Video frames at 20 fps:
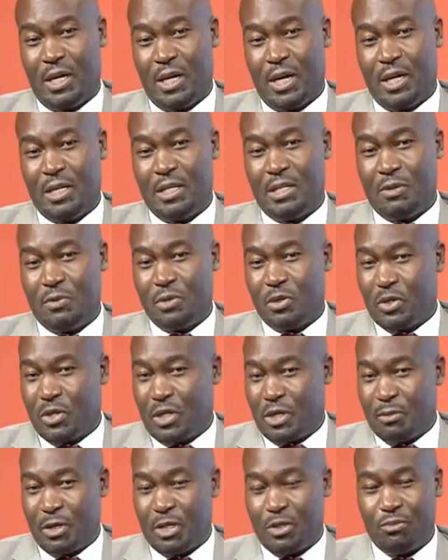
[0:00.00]
And here we're
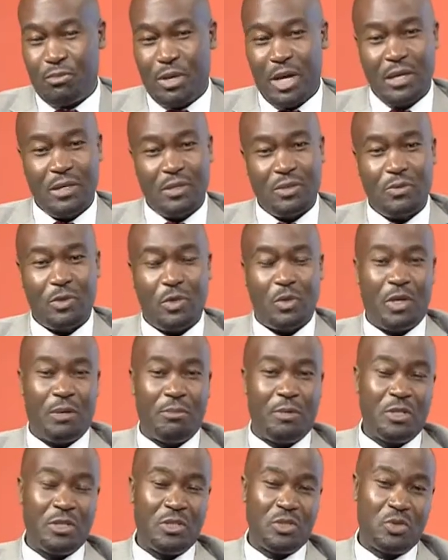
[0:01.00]
talking about banks, we're talking
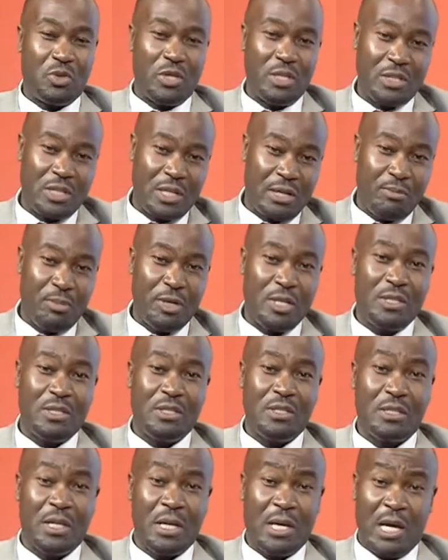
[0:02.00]
about insurance
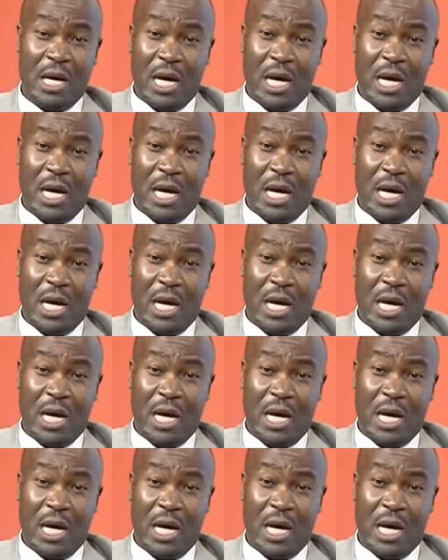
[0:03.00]
companies,